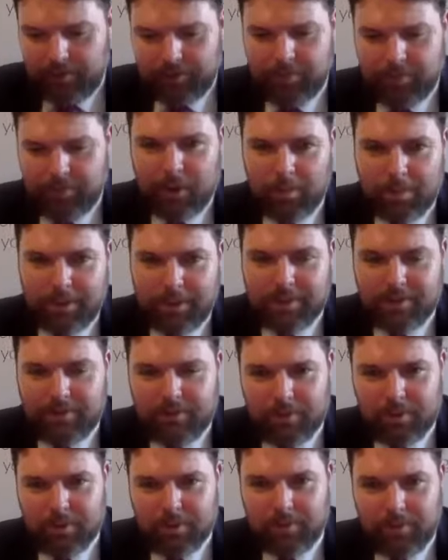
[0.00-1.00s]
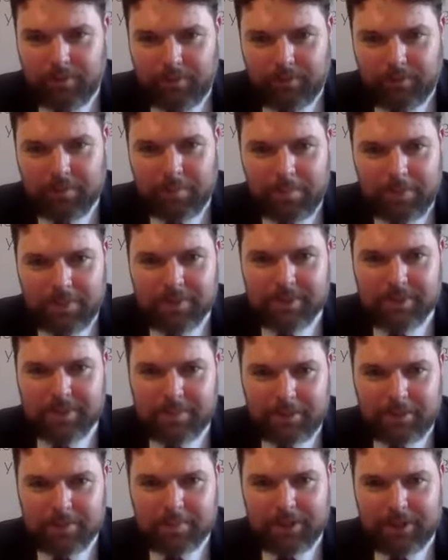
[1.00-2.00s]
from our point of view, from a business
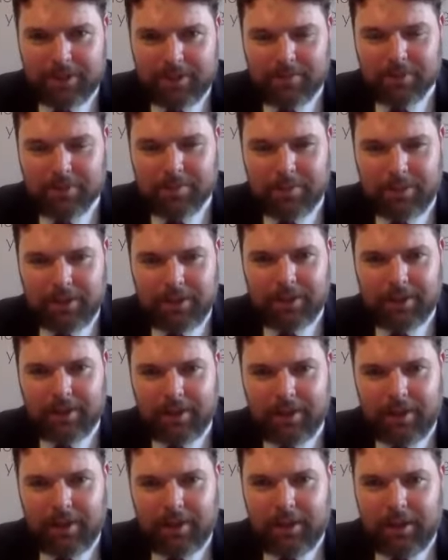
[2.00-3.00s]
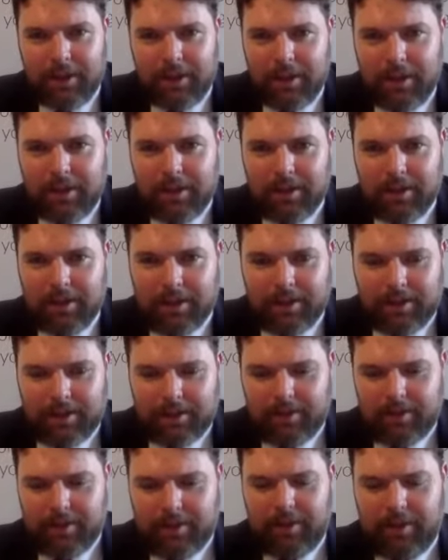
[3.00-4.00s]
perspective as well, like, like
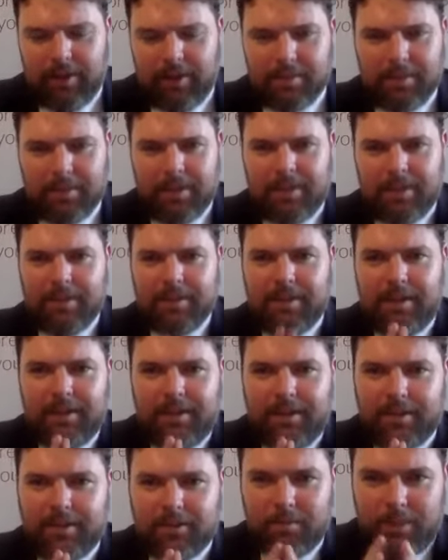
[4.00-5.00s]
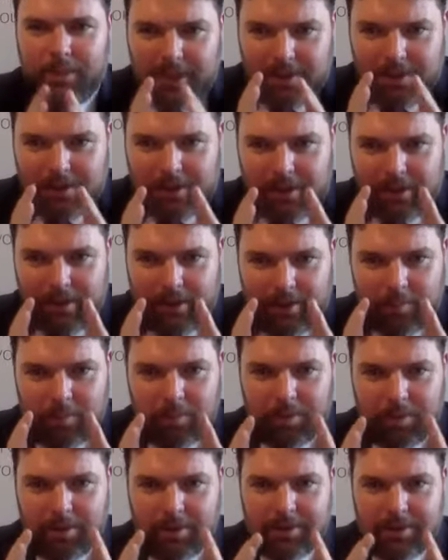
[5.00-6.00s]
it has made things a lot easier meeting the client
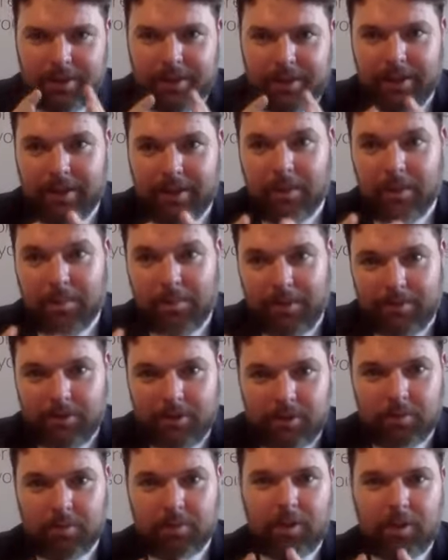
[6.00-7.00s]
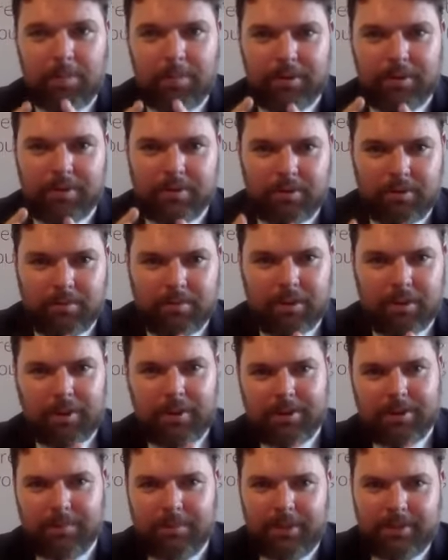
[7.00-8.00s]
once and then maybe have to do a couple of Zoom
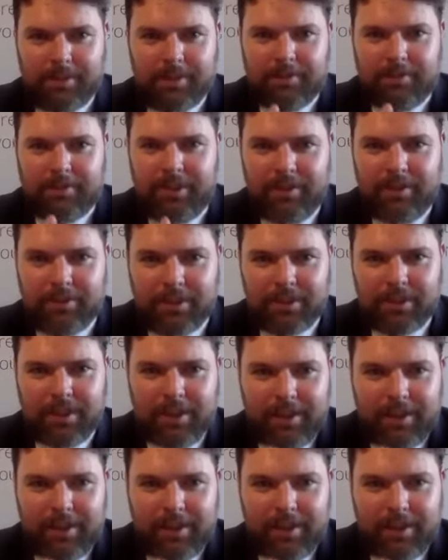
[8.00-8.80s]
calls and Microsoft Teams and